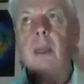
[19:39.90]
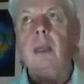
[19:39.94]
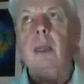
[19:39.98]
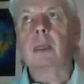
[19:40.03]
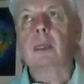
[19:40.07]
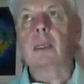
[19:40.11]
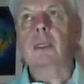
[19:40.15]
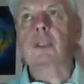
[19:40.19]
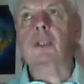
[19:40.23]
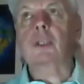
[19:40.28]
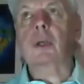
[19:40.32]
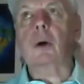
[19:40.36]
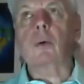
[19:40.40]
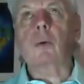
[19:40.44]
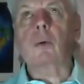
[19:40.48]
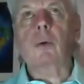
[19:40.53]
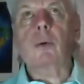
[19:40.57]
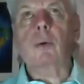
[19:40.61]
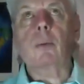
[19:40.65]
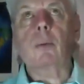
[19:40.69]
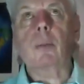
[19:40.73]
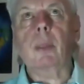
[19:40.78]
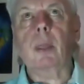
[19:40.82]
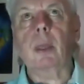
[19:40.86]
So
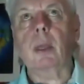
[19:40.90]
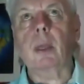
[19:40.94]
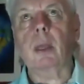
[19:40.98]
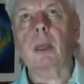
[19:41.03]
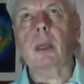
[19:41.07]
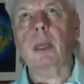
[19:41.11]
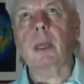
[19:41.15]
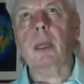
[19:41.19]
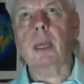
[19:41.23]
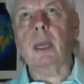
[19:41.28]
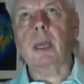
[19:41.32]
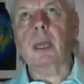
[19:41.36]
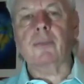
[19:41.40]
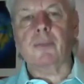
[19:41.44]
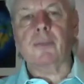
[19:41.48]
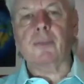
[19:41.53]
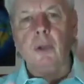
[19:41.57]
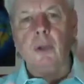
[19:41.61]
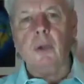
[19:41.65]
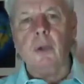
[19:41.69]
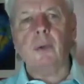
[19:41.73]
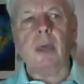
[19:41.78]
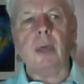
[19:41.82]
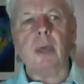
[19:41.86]
if
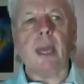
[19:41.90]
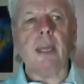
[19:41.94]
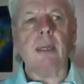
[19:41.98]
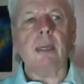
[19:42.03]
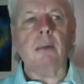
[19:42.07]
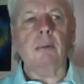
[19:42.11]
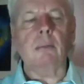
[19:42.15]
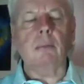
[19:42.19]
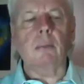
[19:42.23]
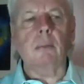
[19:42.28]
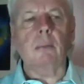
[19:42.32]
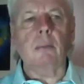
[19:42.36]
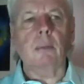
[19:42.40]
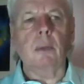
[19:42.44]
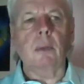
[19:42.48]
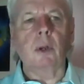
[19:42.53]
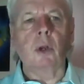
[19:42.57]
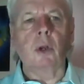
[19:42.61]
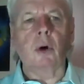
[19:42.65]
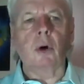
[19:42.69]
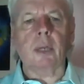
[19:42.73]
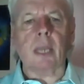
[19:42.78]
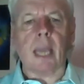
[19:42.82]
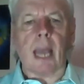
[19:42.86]
you then
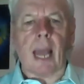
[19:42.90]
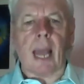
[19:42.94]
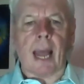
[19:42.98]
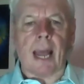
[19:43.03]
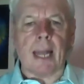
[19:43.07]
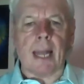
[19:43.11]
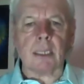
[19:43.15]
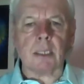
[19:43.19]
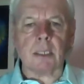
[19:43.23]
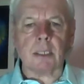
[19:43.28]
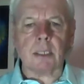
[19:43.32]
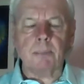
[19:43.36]
look at